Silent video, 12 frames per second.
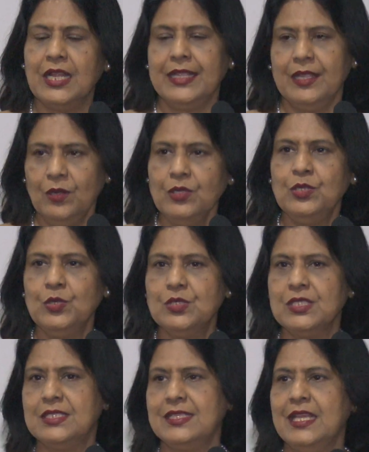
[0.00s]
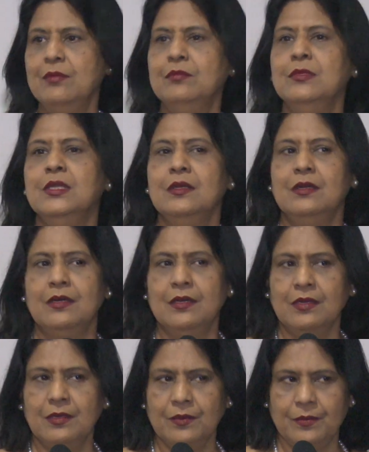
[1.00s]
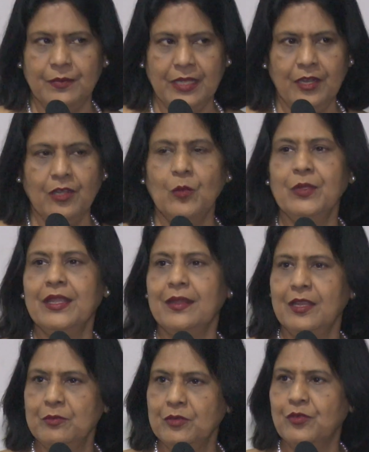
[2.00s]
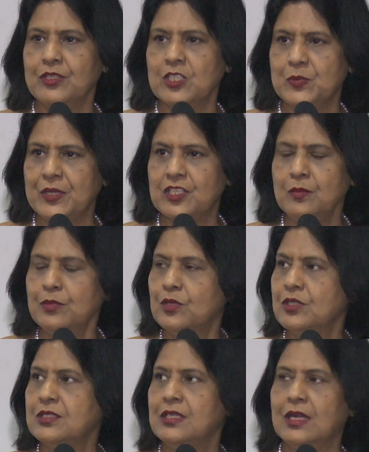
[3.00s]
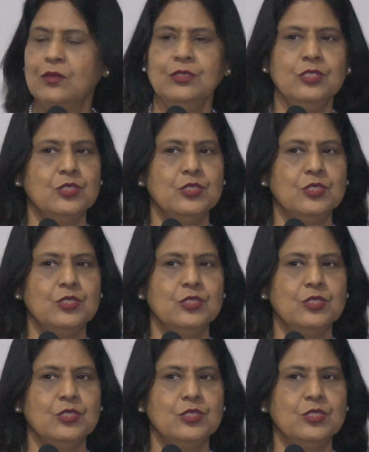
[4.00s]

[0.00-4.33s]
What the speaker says: I cannot use the same anatomic arrangement for this patient because now the